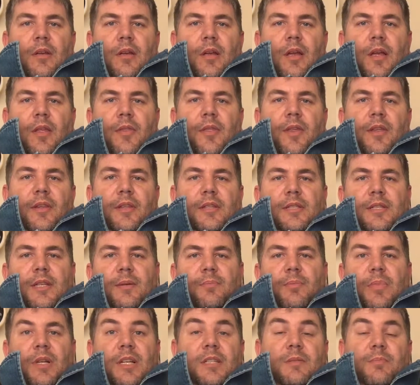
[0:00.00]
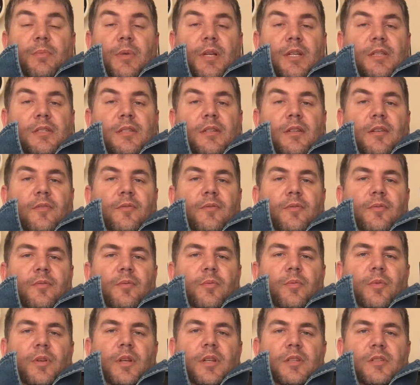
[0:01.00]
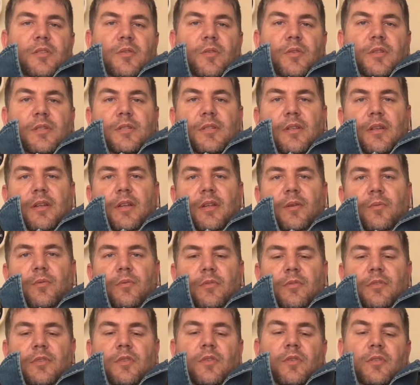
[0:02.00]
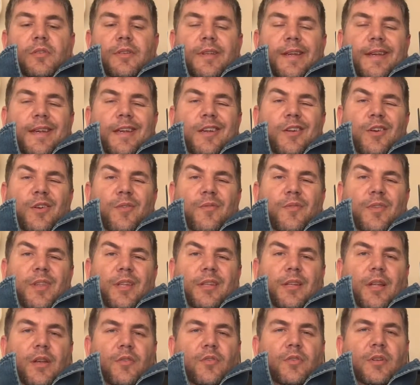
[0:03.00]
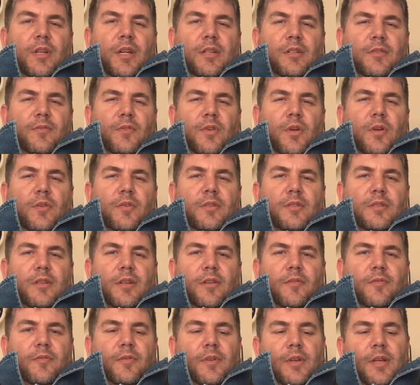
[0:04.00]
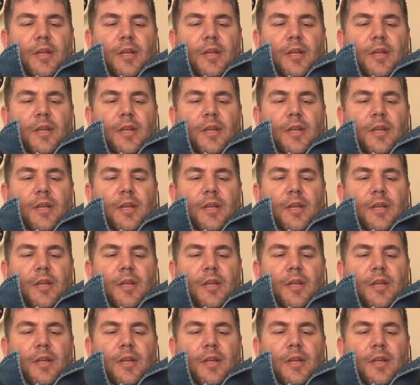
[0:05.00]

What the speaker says: I think the C++ stuff, when I start studying, will start taking over that 100 Days of Code stuff.